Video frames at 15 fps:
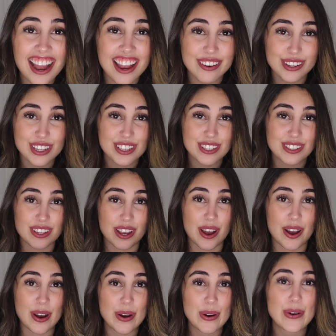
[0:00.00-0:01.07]
I was
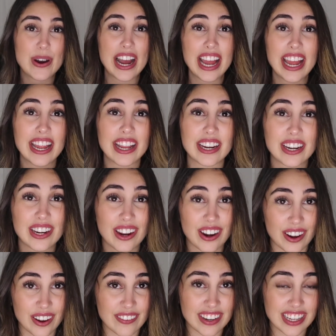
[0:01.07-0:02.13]
so
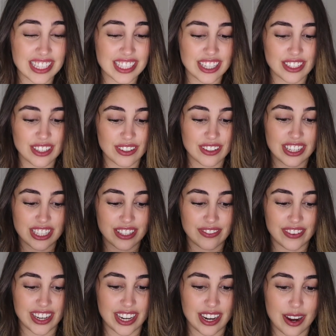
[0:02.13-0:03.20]
nervous to do this
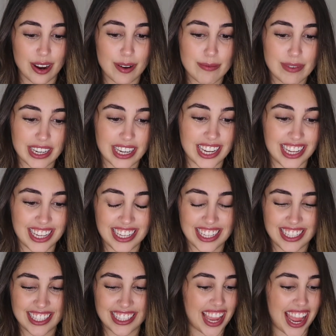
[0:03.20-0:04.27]
video
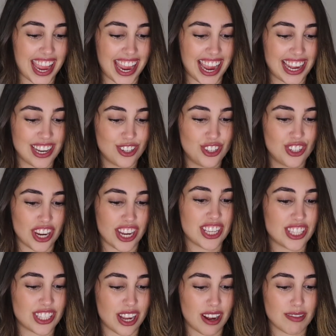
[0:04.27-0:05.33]
because I had just
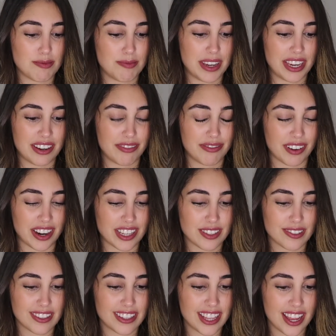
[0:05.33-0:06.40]
stopped being friends
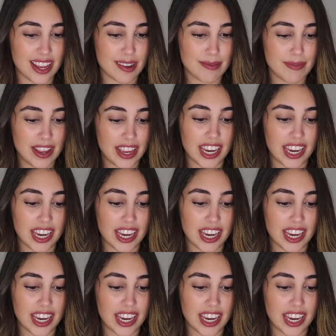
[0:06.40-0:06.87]
with them,